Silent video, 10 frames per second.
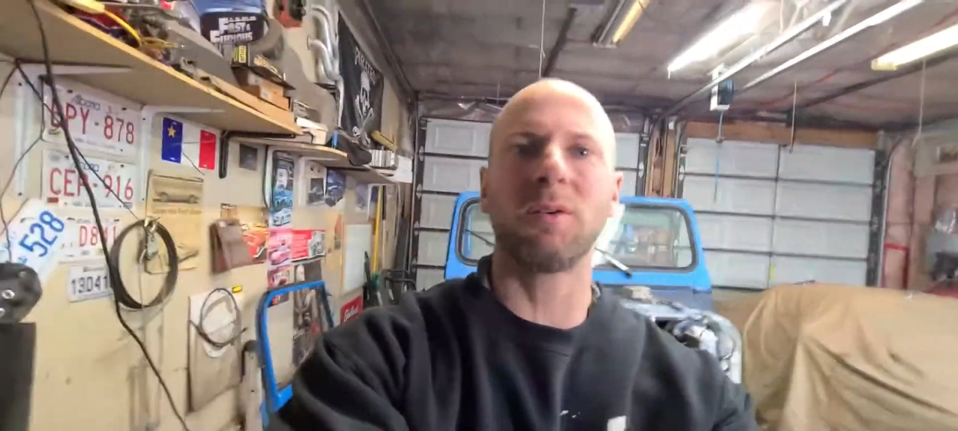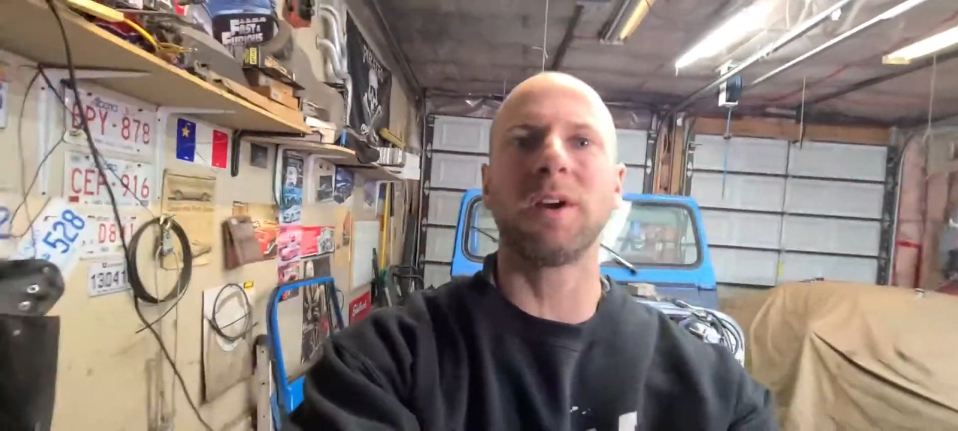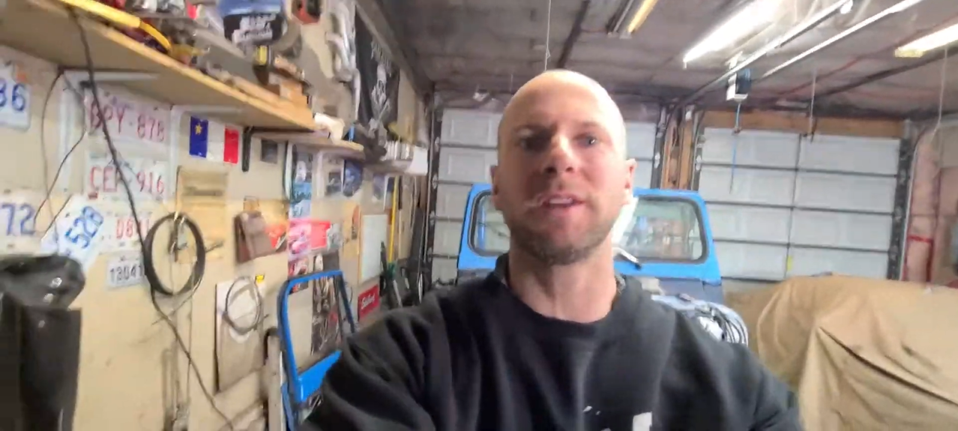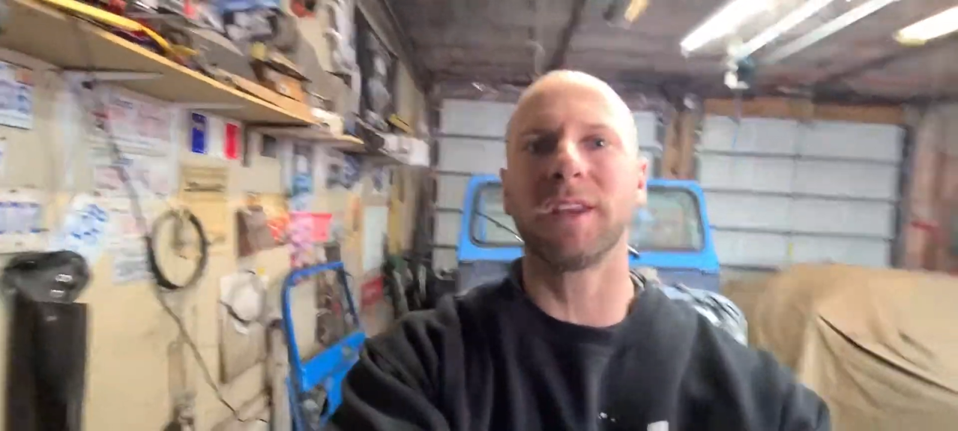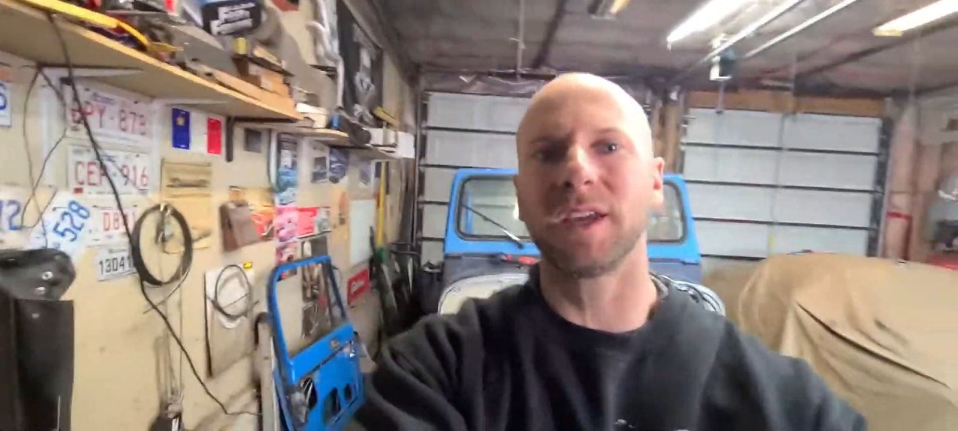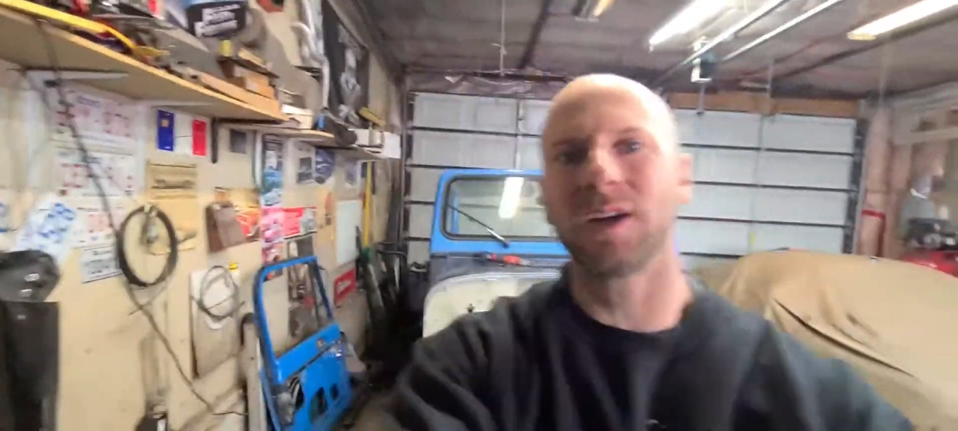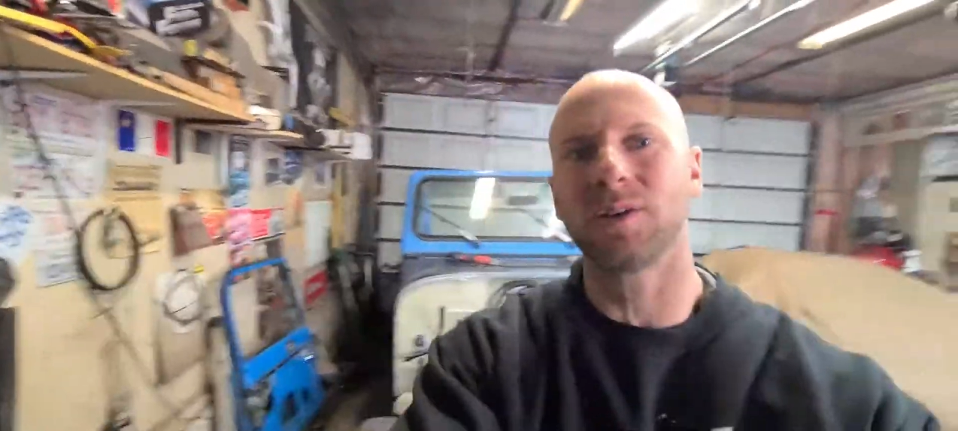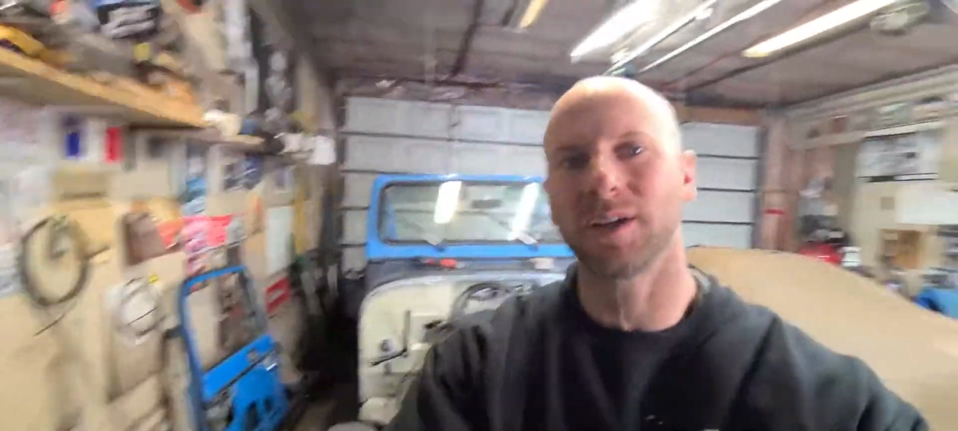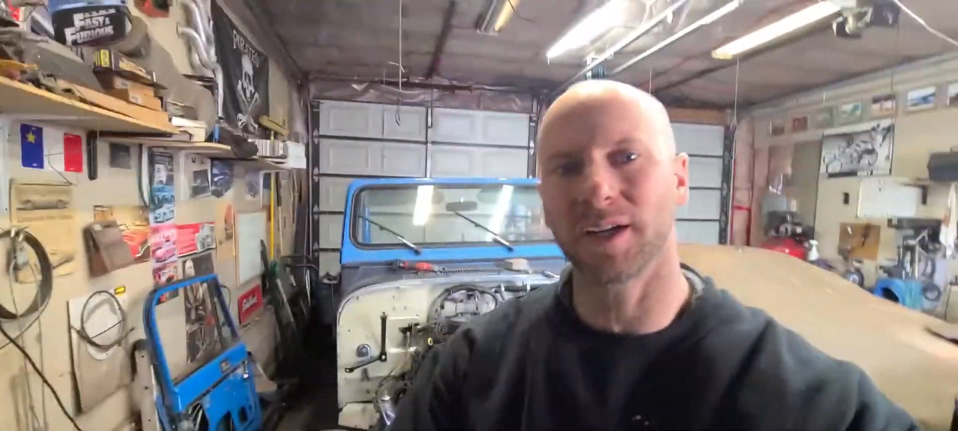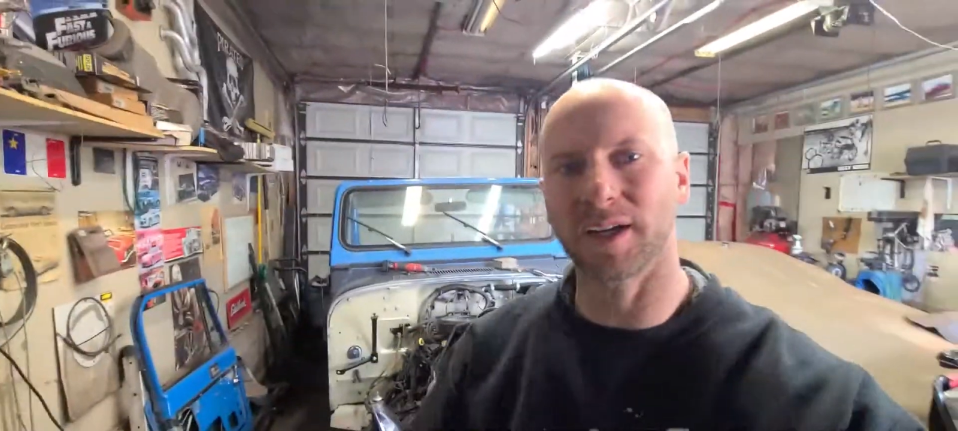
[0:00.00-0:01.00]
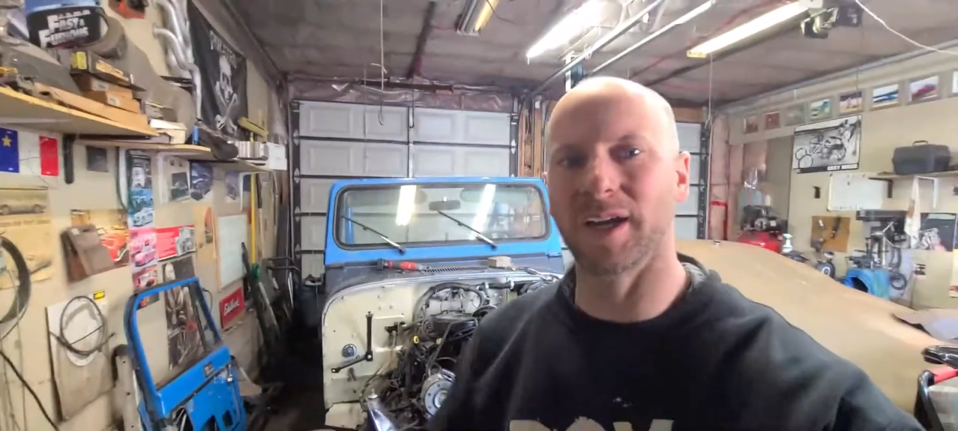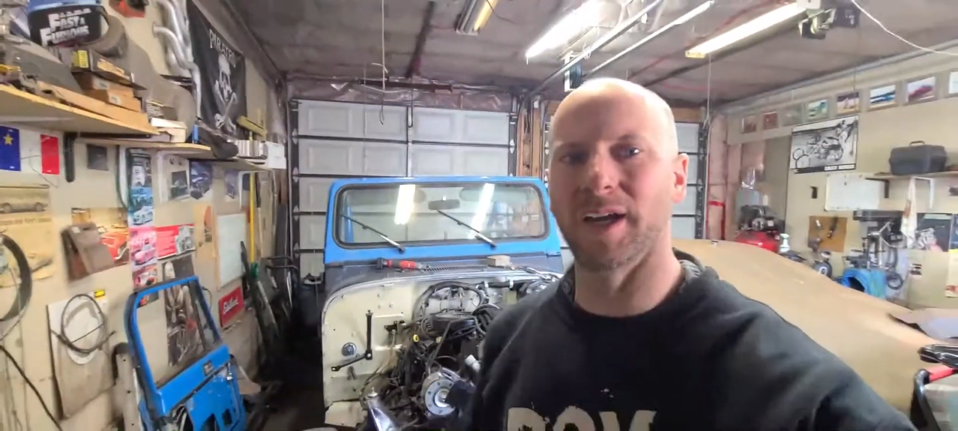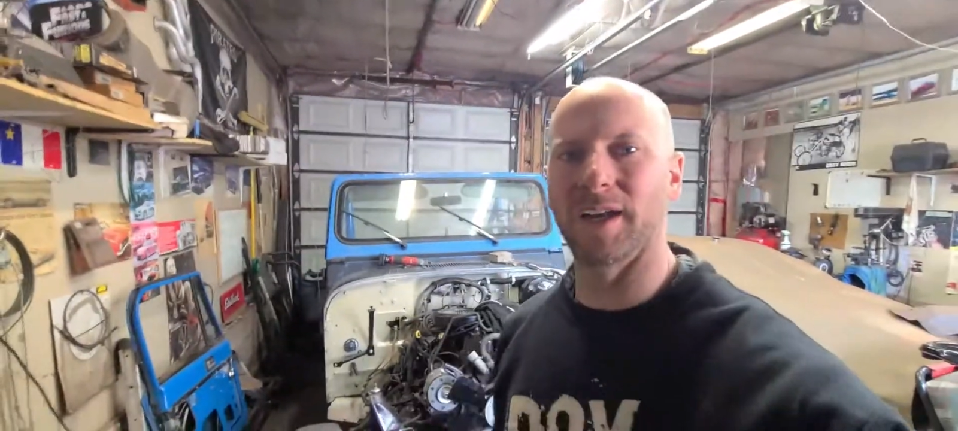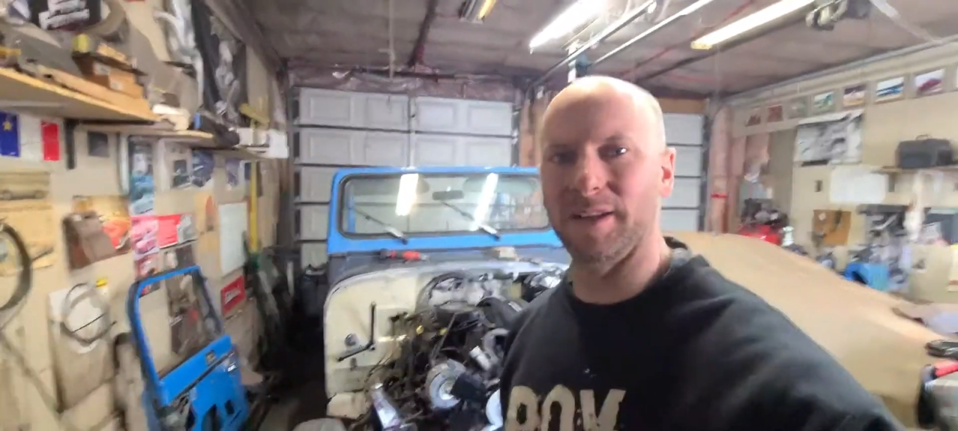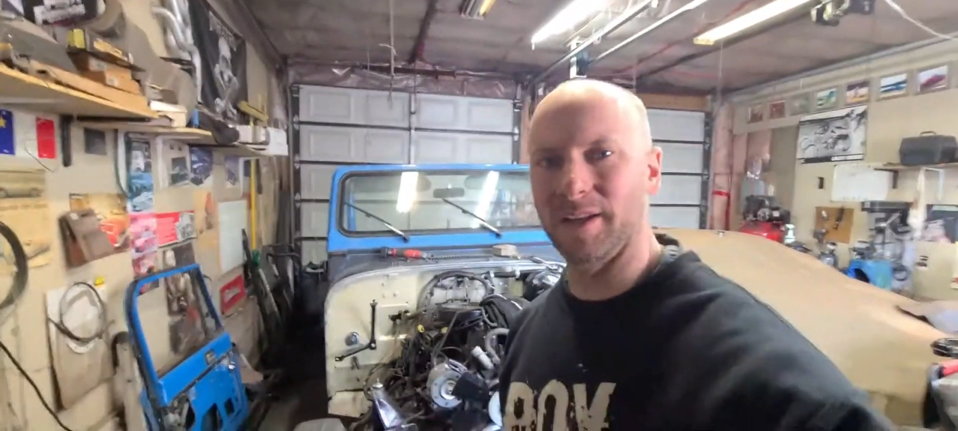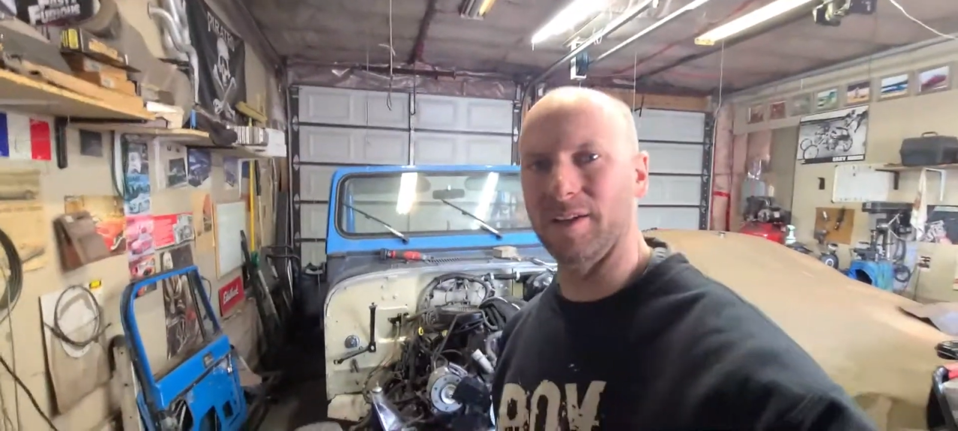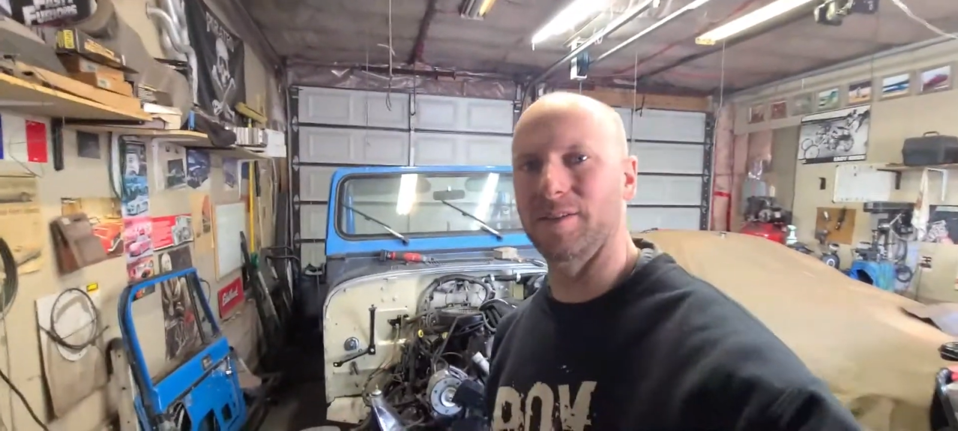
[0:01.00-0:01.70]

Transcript: right now, and I got to edit this.